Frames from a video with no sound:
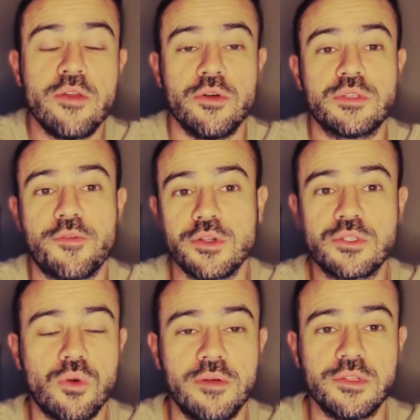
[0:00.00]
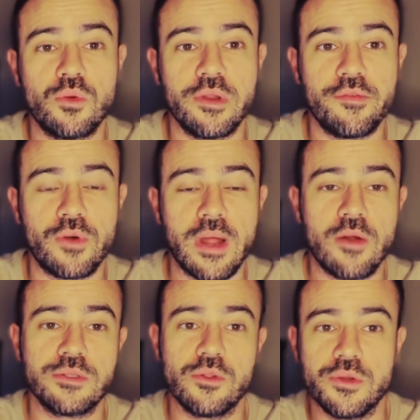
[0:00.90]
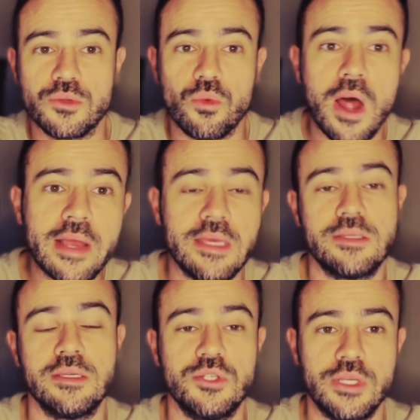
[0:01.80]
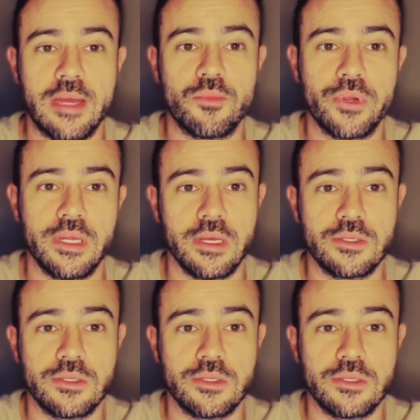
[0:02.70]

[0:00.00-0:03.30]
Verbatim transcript: those first twelve to twenty-four hours of those rocky C G M readings.